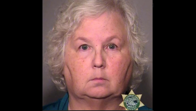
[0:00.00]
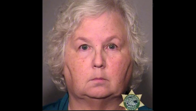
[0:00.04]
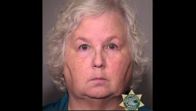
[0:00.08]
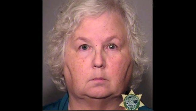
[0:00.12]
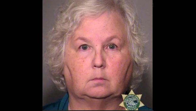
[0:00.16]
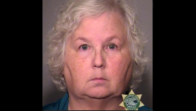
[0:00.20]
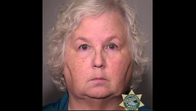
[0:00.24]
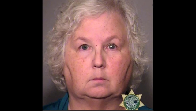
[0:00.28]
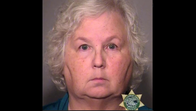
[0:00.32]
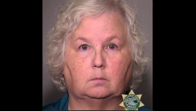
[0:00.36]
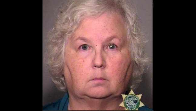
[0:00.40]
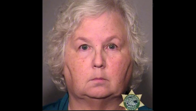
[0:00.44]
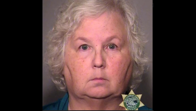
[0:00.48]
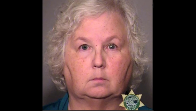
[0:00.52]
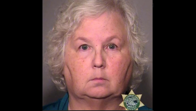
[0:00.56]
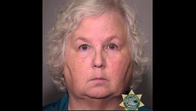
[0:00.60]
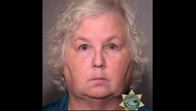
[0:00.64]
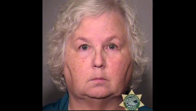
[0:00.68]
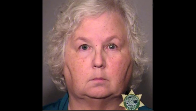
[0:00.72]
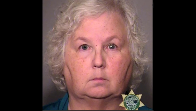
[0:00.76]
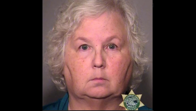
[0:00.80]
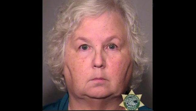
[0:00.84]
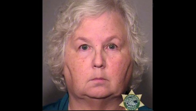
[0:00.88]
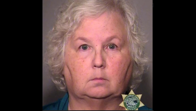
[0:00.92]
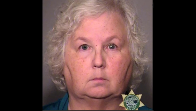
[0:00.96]

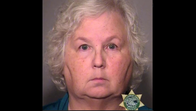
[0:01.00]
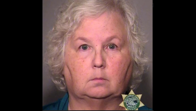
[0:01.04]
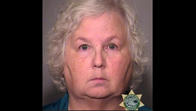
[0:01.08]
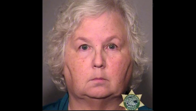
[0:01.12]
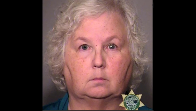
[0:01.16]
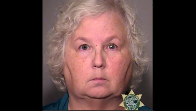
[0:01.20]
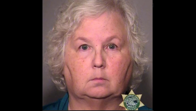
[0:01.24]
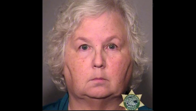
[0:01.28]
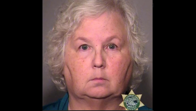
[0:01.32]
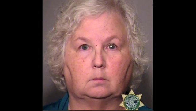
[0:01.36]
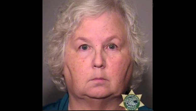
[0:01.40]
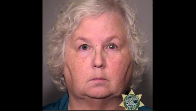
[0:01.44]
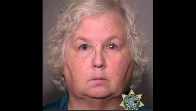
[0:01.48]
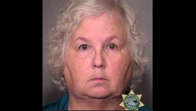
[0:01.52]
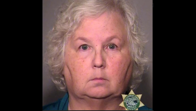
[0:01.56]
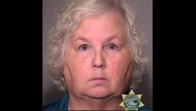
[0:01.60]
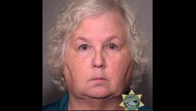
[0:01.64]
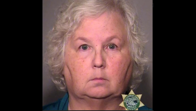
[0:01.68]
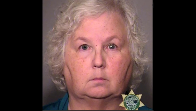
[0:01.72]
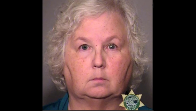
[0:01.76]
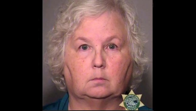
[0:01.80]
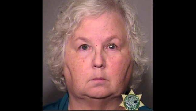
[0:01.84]
(silence)